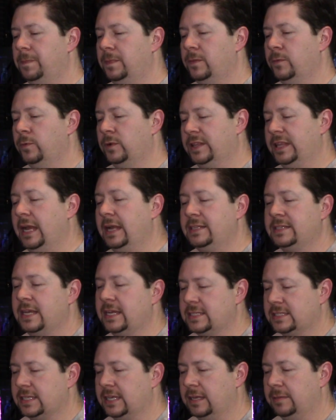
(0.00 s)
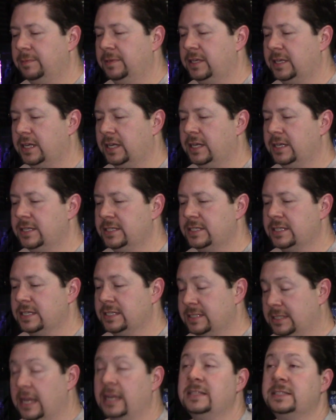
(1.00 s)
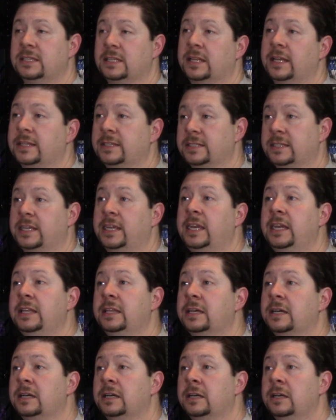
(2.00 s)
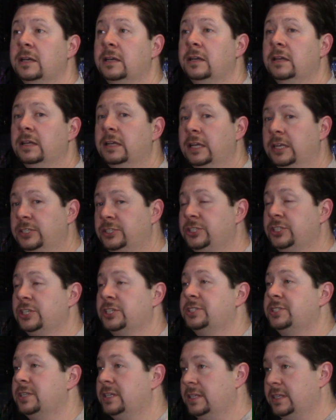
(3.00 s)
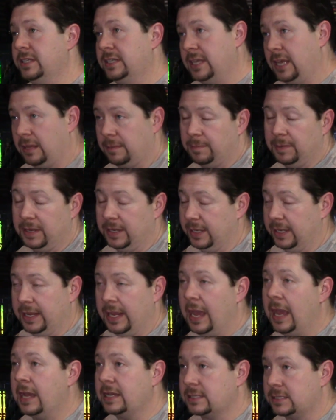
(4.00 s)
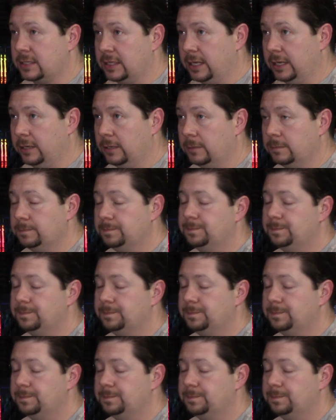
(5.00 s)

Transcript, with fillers: What that tastes like, because it tasted like tequila. It just didn't kick me in the ass later.